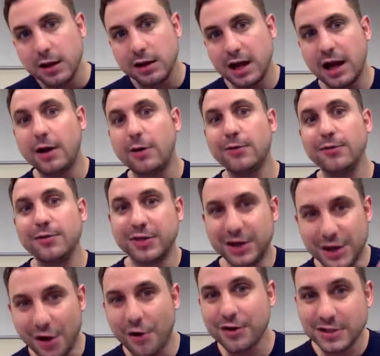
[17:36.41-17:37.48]
Now, the
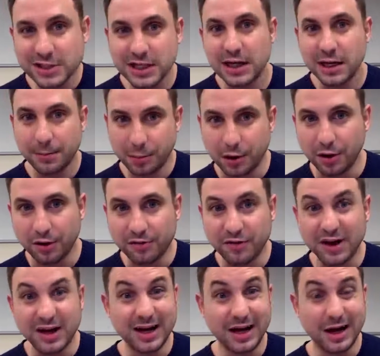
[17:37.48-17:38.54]
90 and above
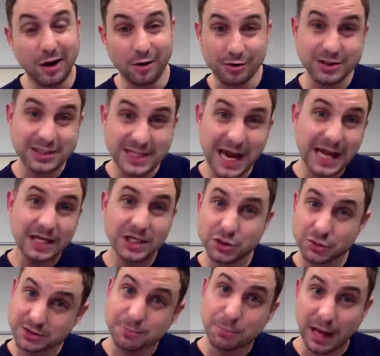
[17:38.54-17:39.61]
are a
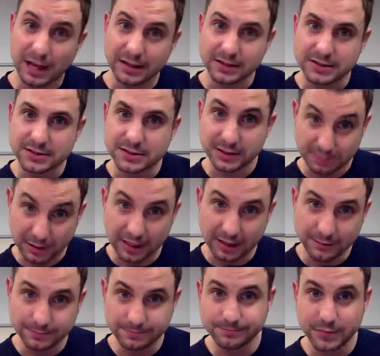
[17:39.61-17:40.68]
dangerous place to
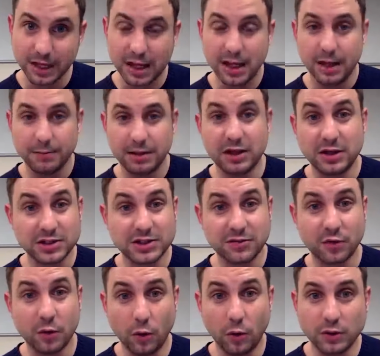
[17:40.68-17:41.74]
be because,
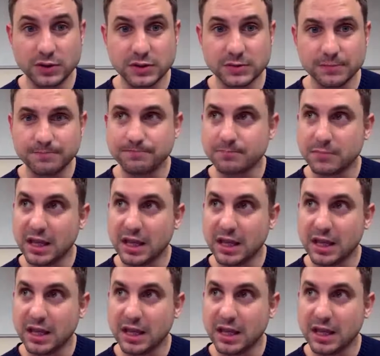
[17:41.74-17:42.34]
of course,